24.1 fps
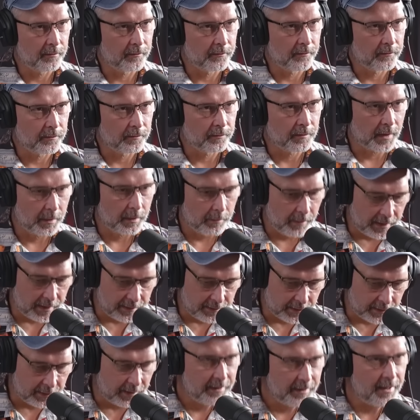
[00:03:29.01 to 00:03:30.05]
Mm-hmm.
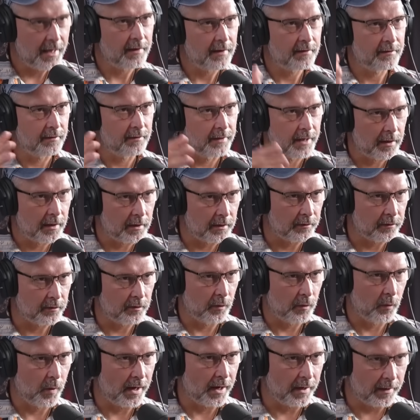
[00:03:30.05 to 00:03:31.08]
Basically takes layers
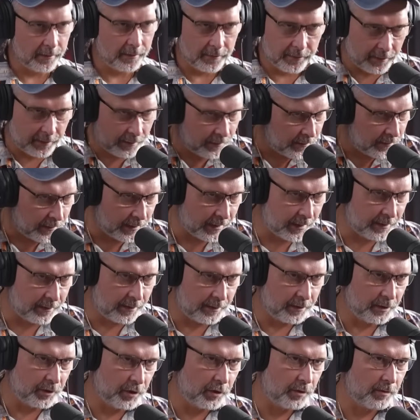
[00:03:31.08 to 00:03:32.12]
away. It's it's like
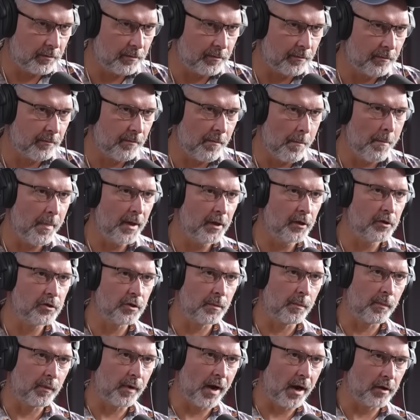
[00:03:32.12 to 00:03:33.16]
a miniature
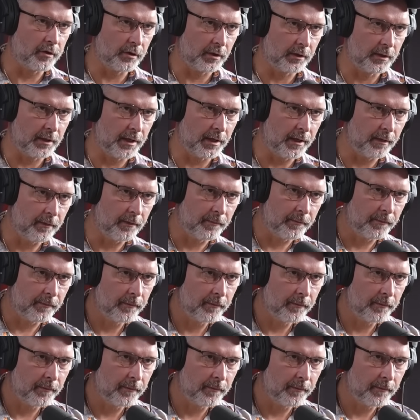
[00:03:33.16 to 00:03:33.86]
projectile.